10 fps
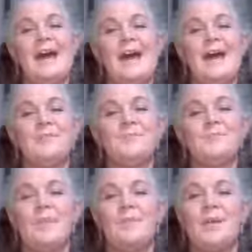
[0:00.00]

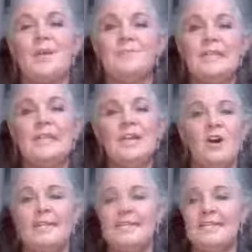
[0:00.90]
But I'm really
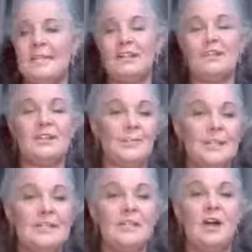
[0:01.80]
guided that
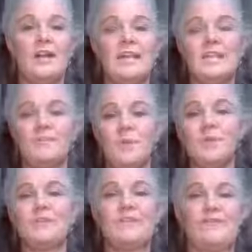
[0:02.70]
Lepidolite is
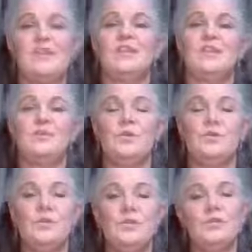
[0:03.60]
most effective when
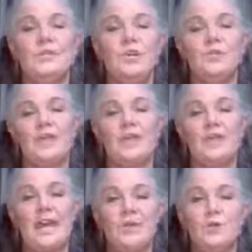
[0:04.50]
we're using it with
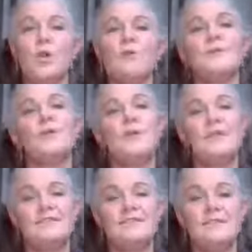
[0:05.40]
our
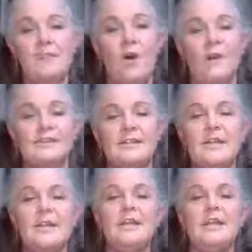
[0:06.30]
non-dominant side.
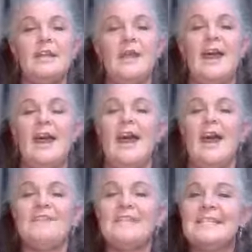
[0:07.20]

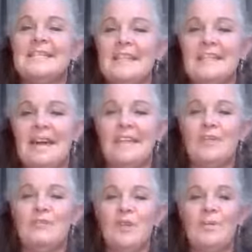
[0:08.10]
Having said that,
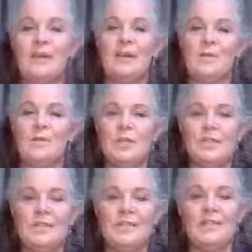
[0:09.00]
if you pick up your
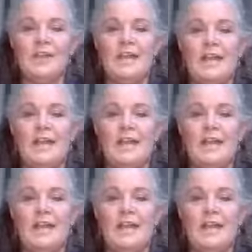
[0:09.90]
Lepidolite